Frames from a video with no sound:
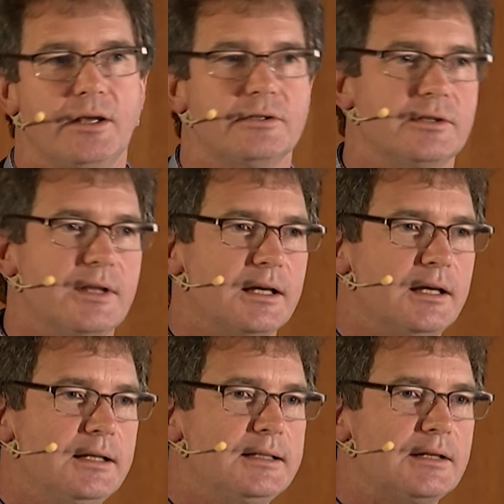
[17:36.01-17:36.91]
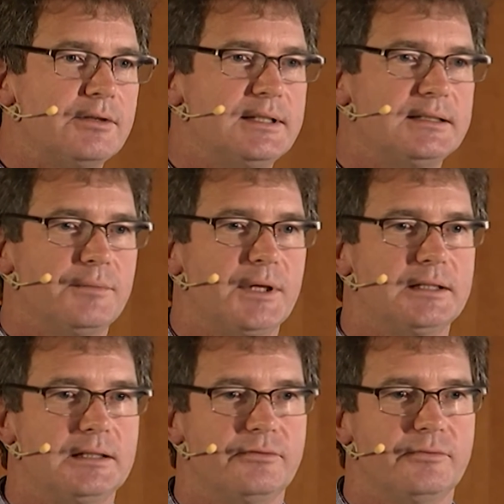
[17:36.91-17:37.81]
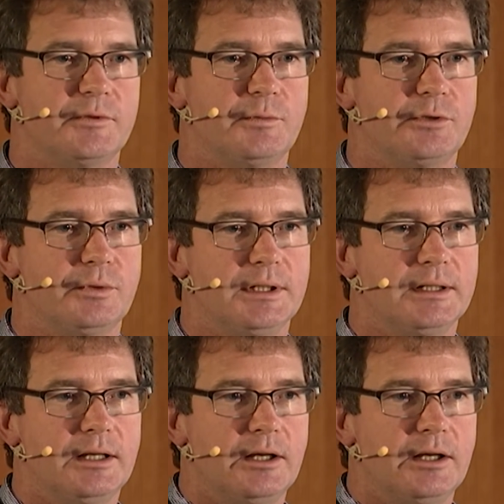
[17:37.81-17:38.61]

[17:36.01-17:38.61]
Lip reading: So is there a systematic difference between